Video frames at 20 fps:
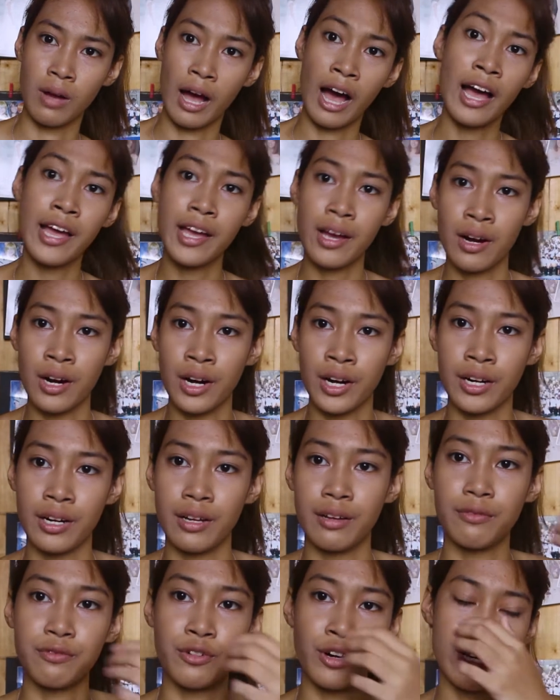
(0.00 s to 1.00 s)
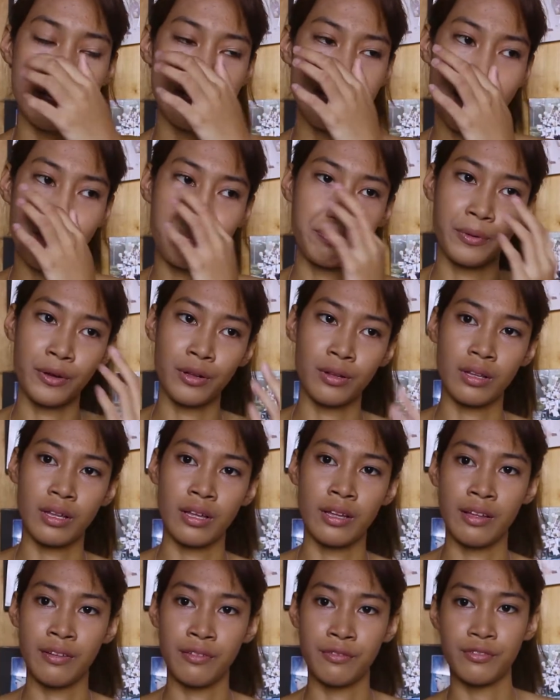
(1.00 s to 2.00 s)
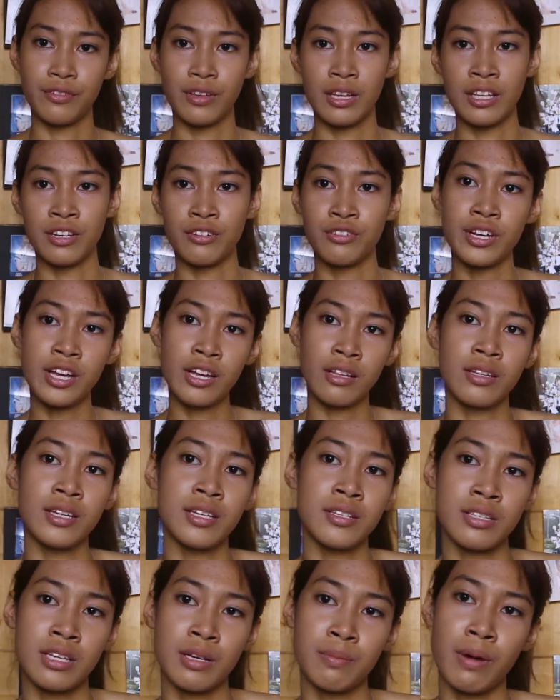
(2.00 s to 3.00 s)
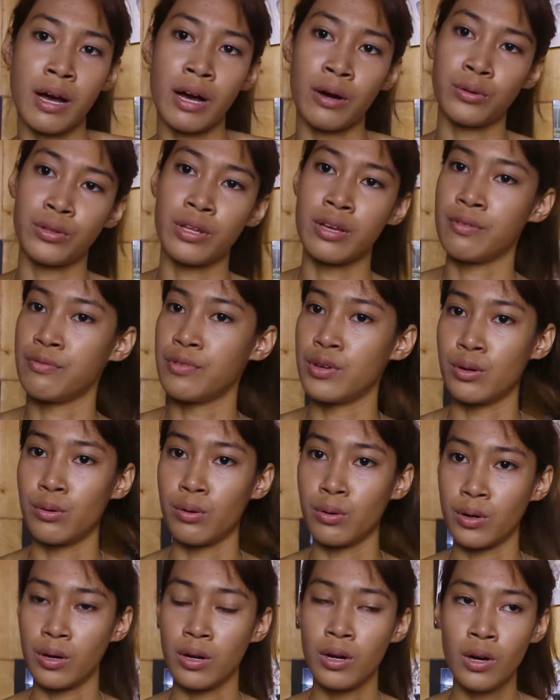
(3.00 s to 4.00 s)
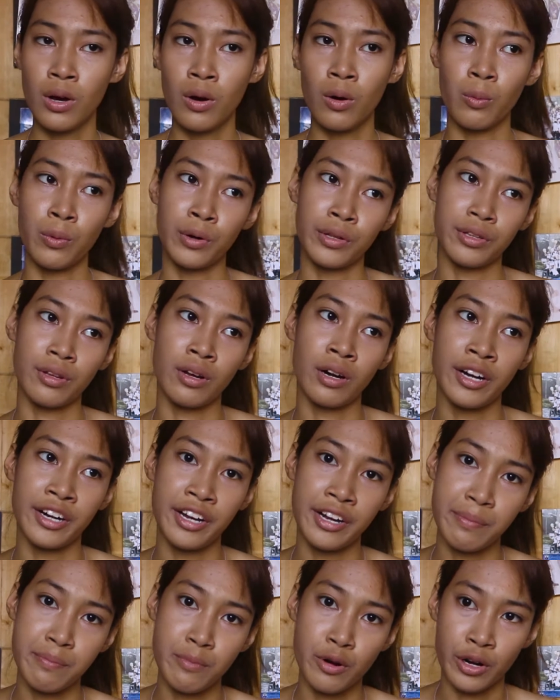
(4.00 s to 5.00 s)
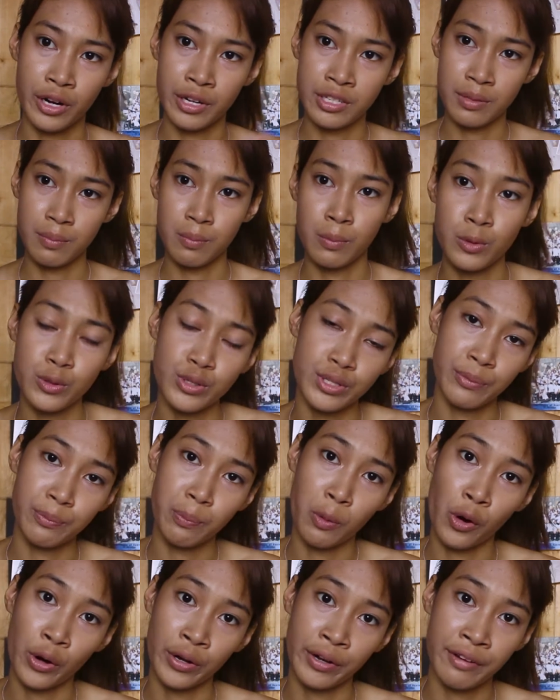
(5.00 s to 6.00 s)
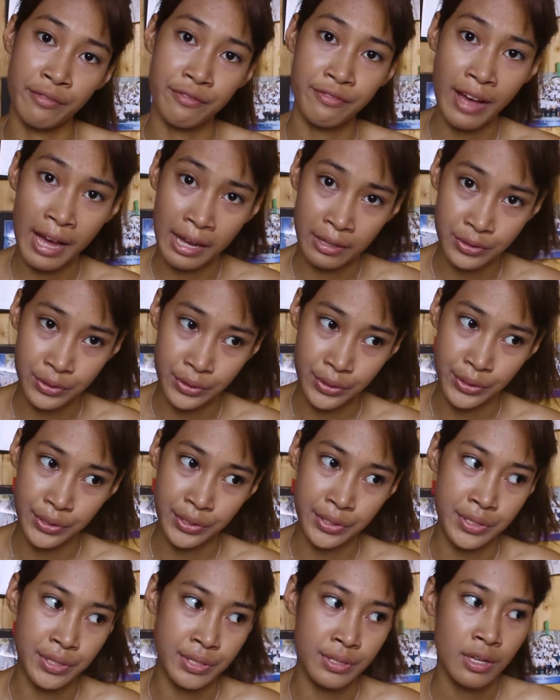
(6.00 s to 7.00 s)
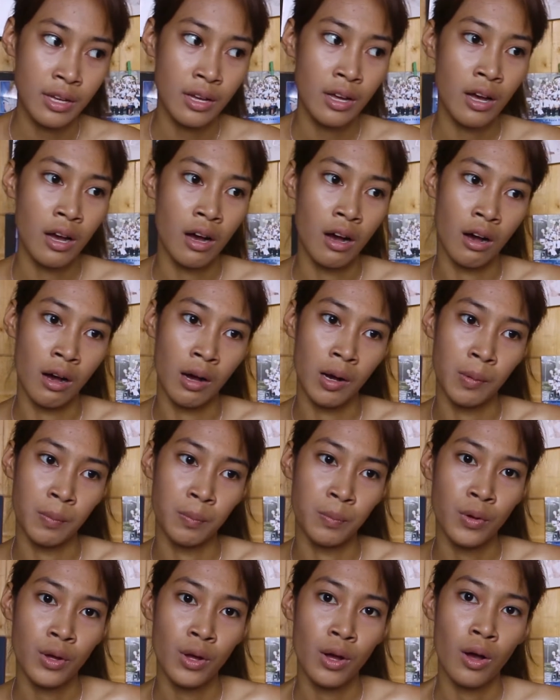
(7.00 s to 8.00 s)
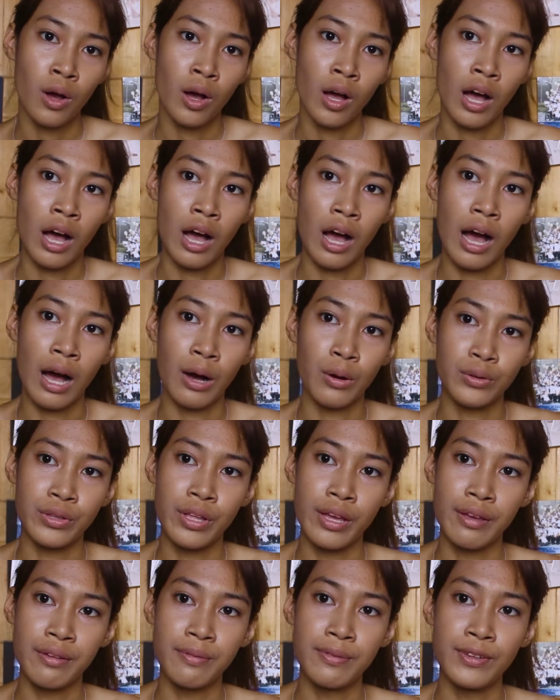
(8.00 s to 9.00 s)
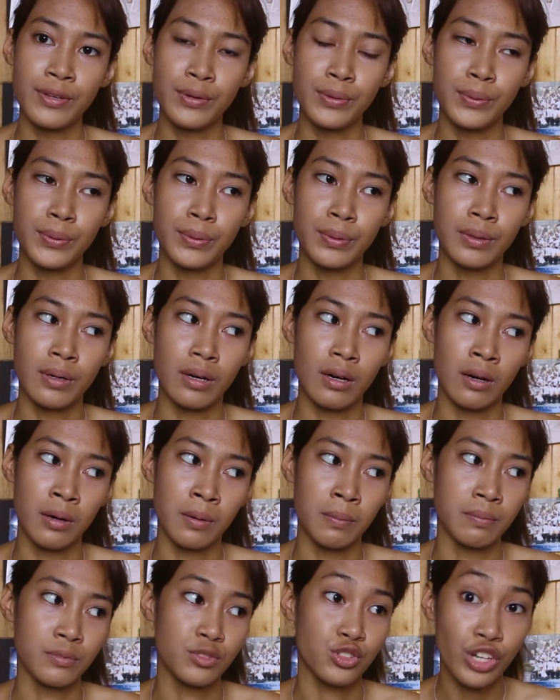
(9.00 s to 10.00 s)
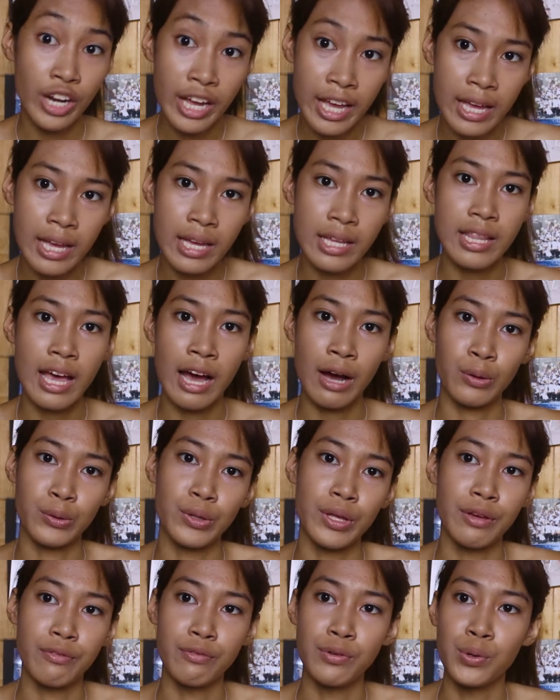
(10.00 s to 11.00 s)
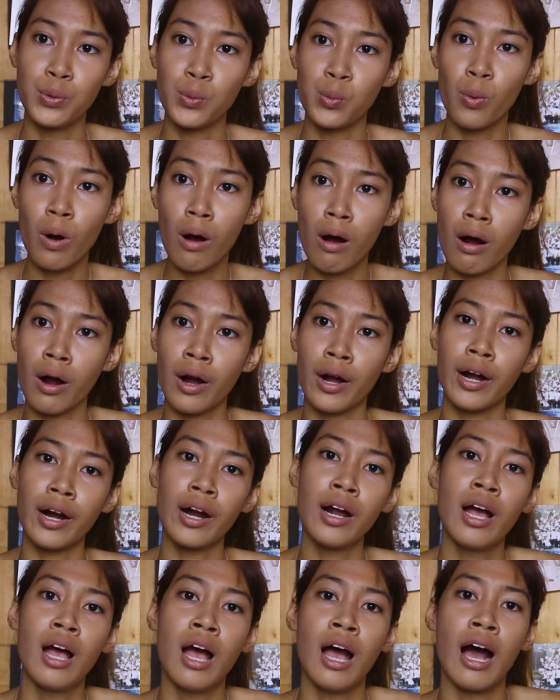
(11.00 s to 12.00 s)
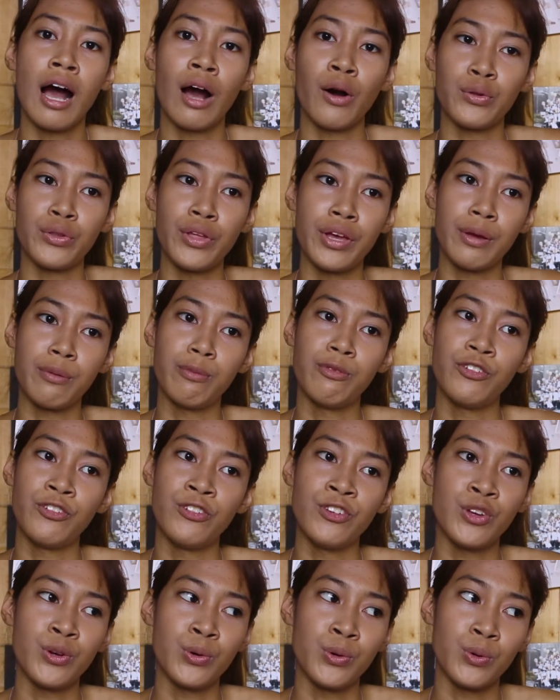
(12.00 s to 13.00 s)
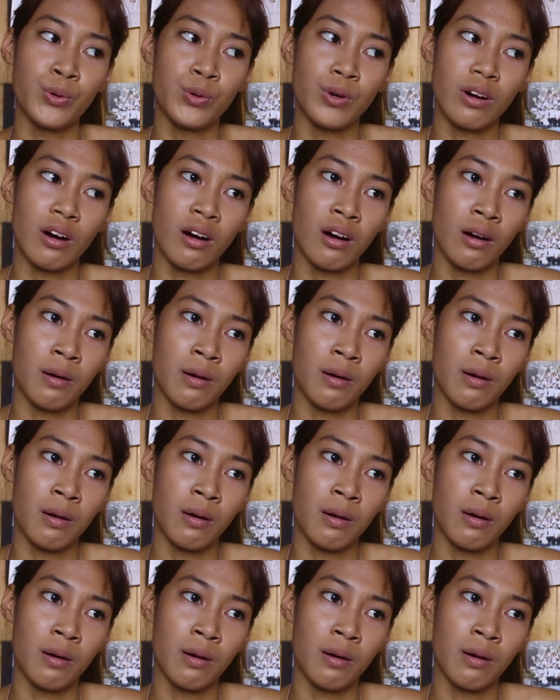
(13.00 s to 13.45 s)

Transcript: IR, for example, if in realism, how they view what are the most important factors, how they view trade, how they view war, how they view